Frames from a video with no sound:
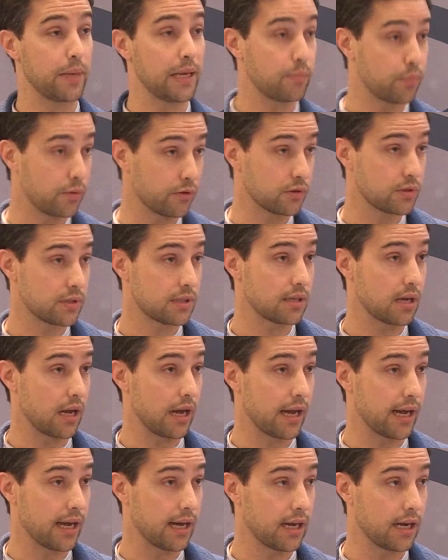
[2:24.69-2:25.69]
people's
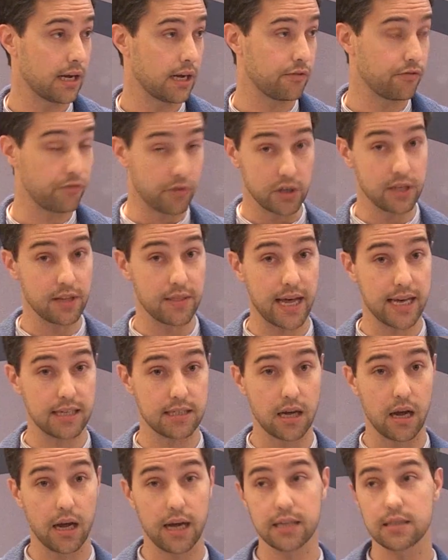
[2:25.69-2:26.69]
uh, food in their
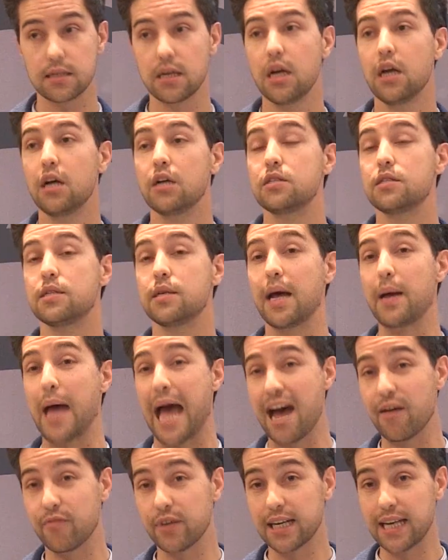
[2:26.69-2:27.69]
diet to
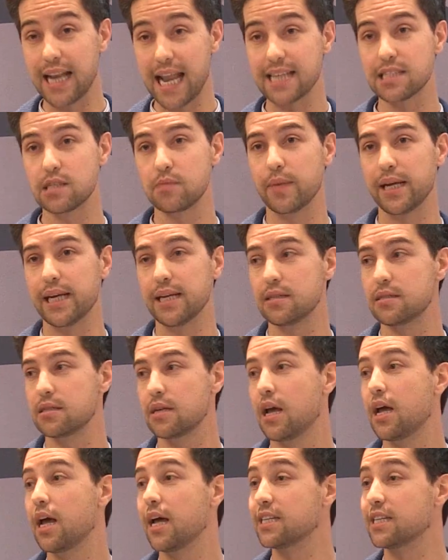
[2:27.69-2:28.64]
having less meat,